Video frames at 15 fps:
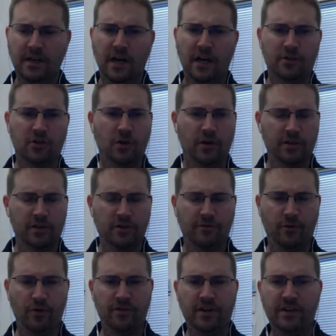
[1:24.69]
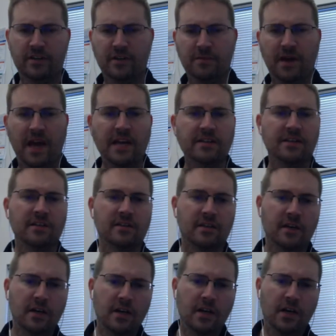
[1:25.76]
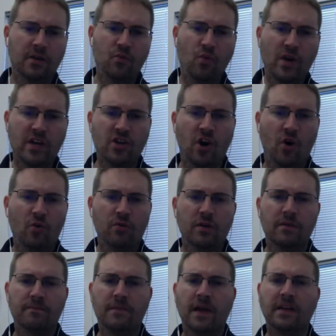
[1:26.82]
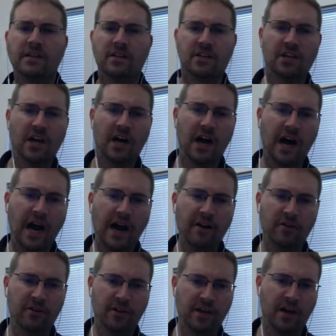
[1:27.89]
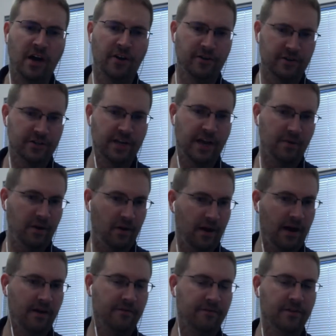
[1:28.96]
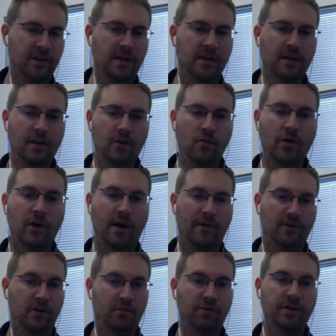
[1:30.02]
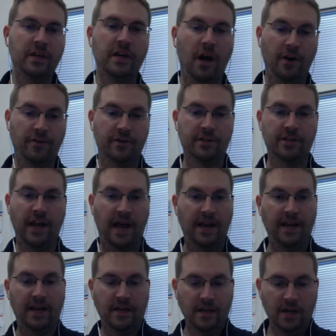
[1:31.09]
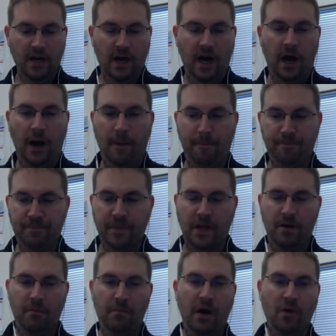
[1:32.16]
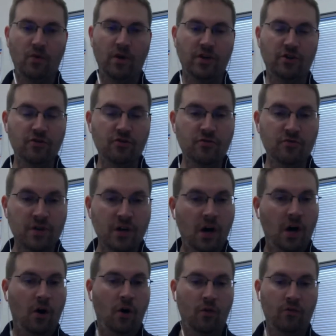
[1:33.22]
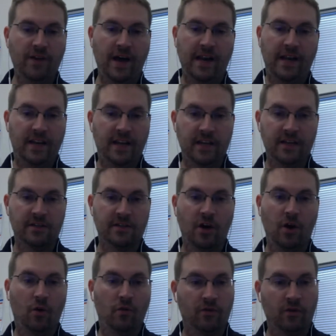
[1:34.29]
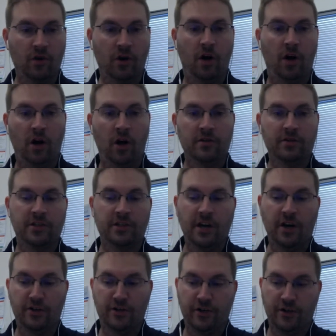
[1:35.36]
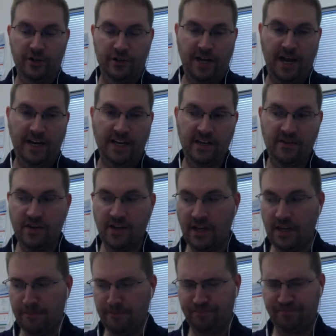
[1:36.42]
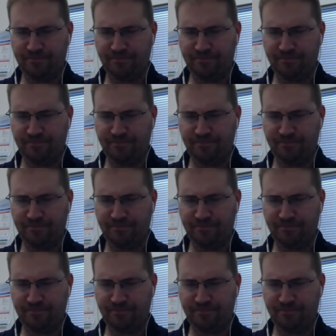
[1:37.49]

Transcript: and so on and so forth. And in some cases, we don't entirely understand. We don't have the we don't have a complete understanding, um, but we do know that it is overall serotonergic activity,